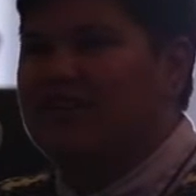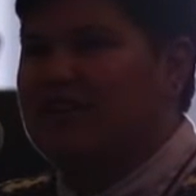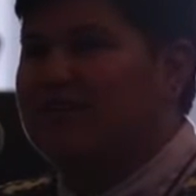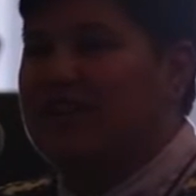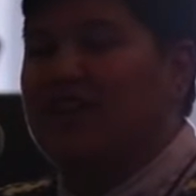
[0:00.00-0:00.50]

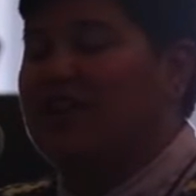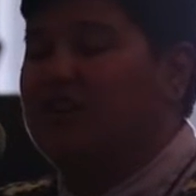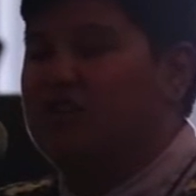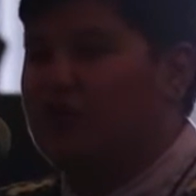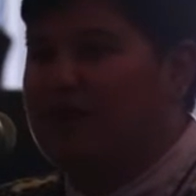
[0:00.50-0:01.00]
something
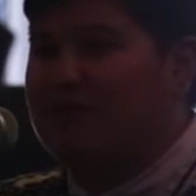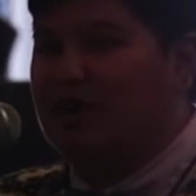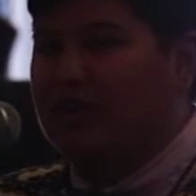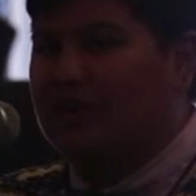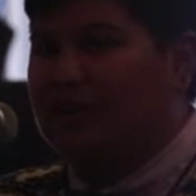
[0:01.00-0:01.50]

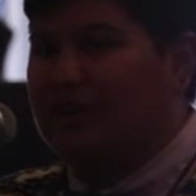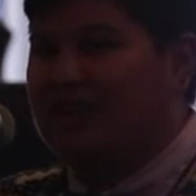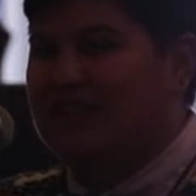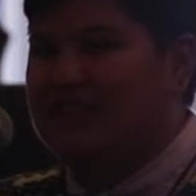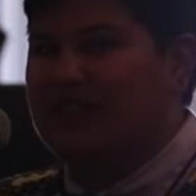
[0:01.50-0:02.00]
joyful,
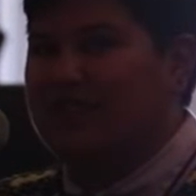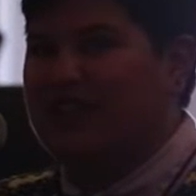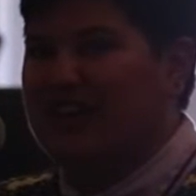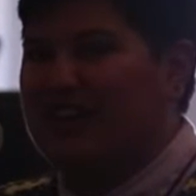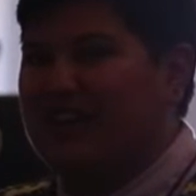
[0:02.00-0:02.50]

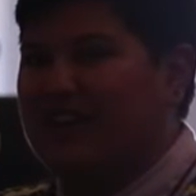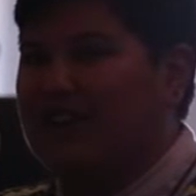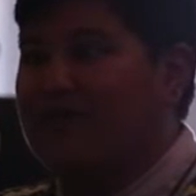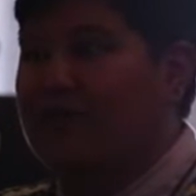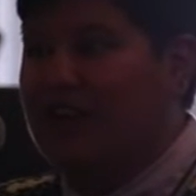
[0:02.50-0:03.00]
something
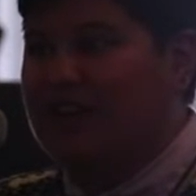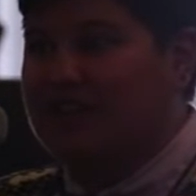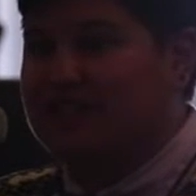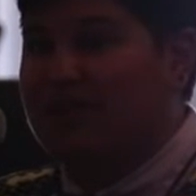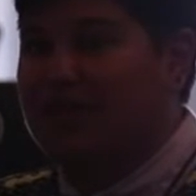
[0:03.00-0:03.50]

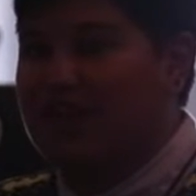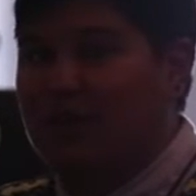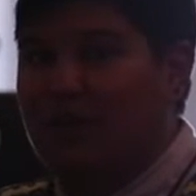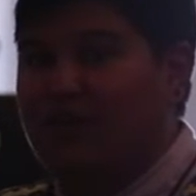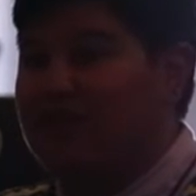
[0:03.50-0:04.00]
fun,
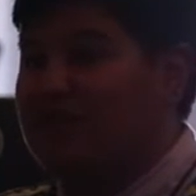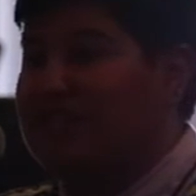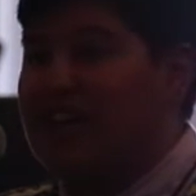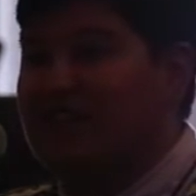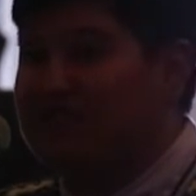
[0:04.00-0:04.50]
something with
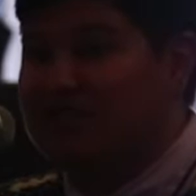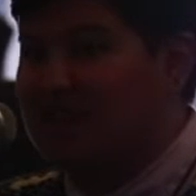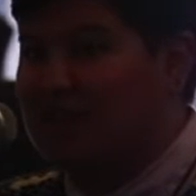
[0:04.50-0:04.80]
dance